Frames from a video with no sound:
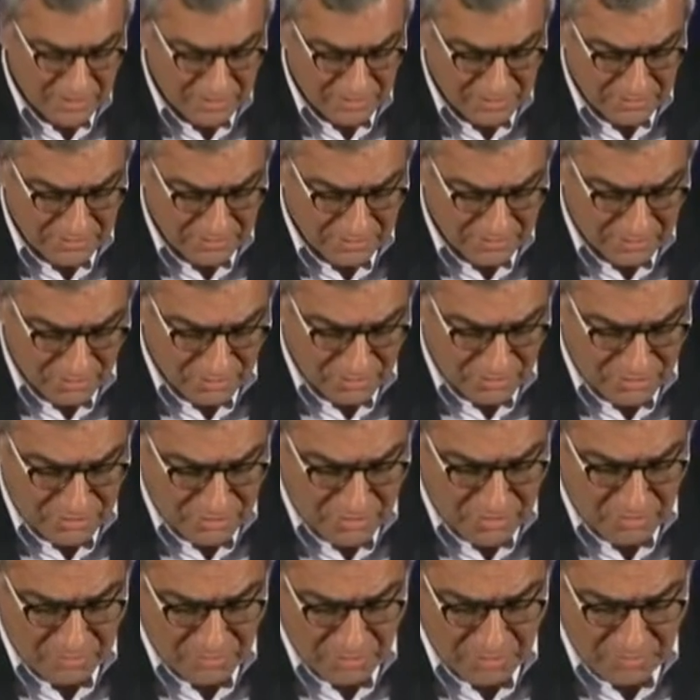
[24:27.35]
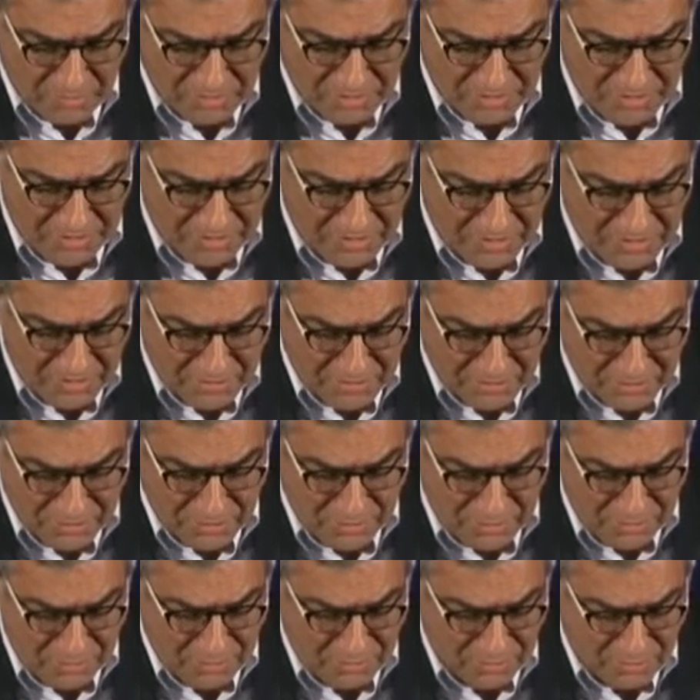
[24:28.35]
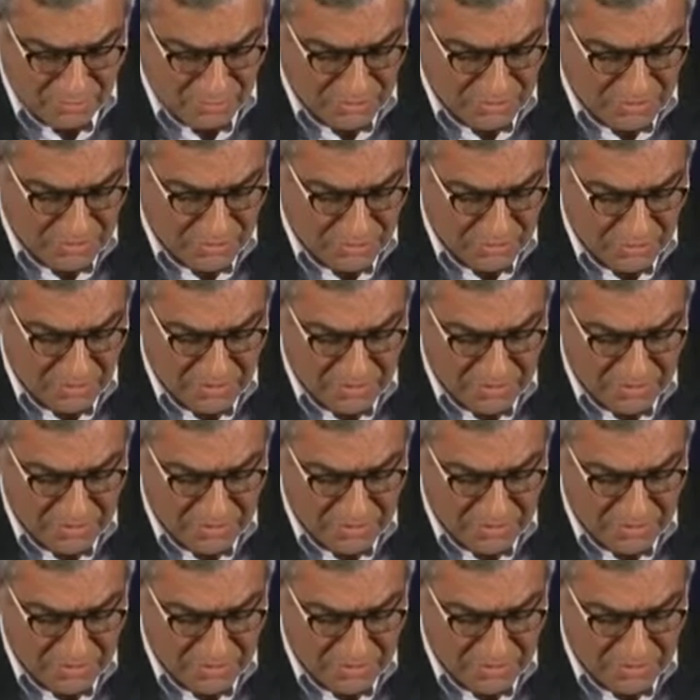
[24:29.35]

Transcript: or stomach bleeds that are due to these